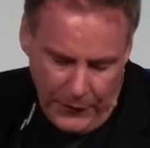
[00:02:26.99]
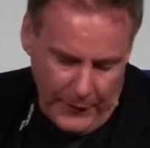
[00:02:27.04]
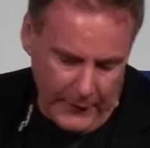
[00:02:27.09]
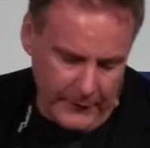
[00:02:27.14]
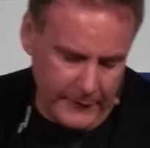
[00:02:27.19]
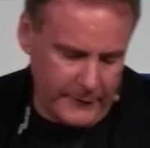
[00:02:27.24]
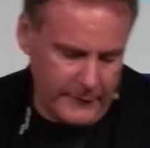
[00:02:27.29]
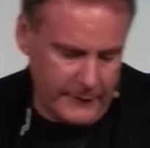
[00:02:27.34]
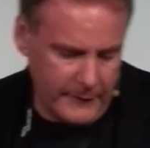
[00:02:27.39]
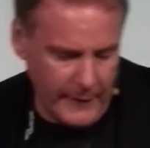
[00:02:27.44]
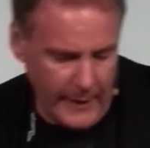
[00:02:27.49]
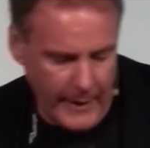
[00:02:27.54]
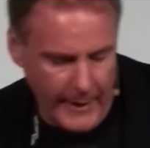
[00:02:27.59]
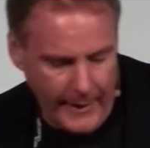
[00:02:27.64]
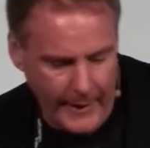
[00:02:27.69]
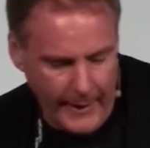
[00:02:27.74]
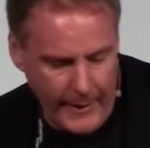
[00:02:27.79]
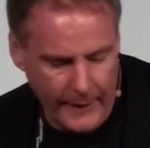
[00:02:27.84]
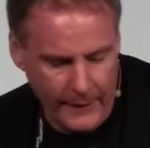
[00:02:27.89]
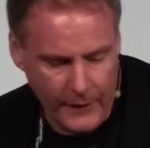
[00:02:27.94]
this
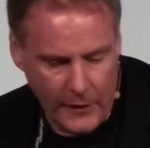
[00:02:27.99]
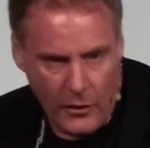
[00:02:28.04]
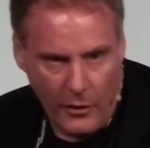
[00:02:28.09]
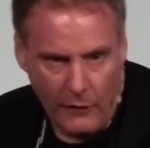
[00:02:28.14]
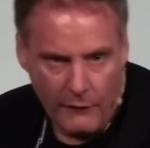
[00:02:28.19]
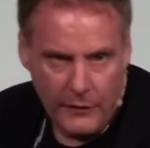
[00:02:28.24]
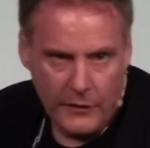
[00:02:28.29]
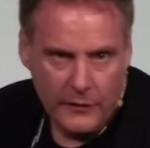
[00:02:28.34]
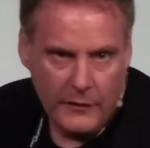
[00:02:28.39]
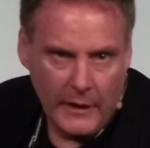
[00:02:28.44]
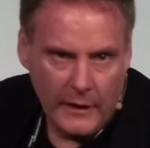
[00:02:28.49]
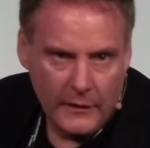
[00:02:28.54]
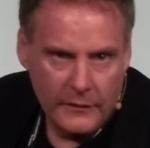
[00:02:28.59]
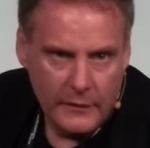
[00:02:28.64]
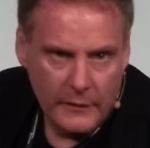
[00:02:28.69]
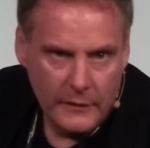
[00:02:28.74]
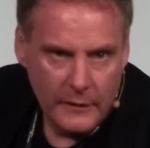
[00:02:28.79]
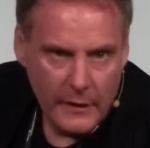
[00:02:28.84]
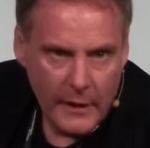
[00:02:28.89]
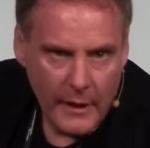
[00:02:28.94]
in the
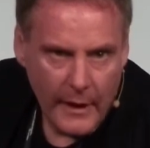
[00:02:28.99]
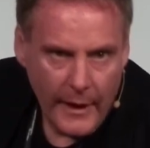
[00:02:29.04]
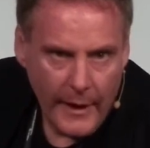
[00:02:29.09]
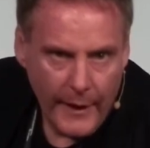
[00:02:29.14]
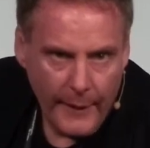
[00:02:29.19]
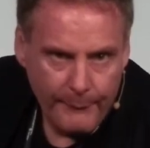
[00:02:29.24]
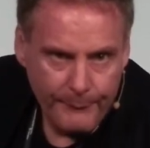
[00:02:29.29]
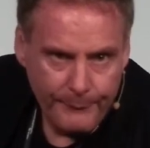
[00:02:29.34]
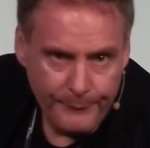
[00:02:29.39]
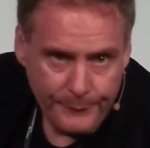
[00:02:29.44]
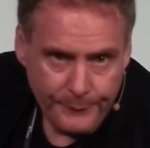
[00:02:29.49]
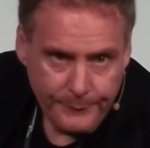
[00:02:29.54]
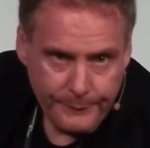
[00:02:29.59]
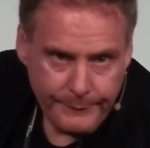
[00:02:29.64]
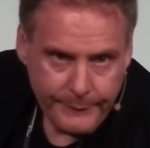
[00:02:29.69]
conversation